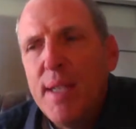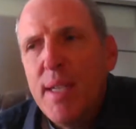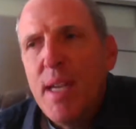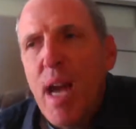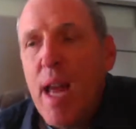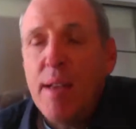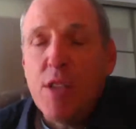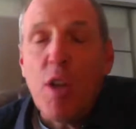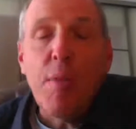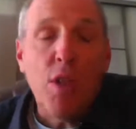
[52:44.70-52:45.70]
And
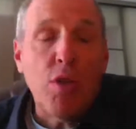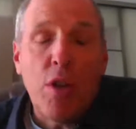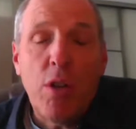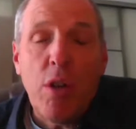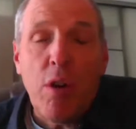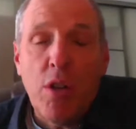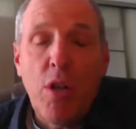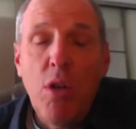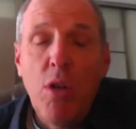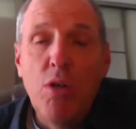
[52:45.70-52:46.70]
some of these are
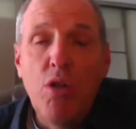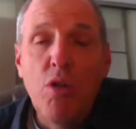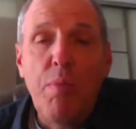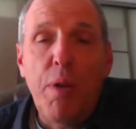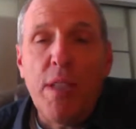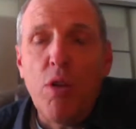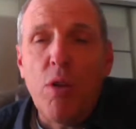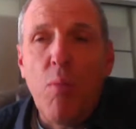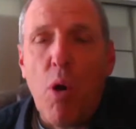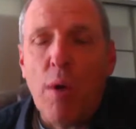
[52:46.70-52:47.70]
huge, but then you can
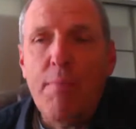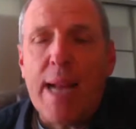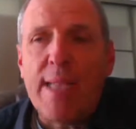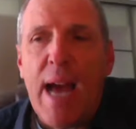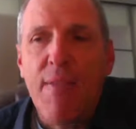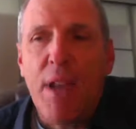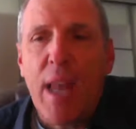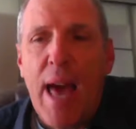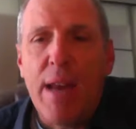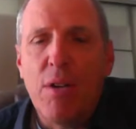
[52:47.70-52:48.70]
work back down the ladder.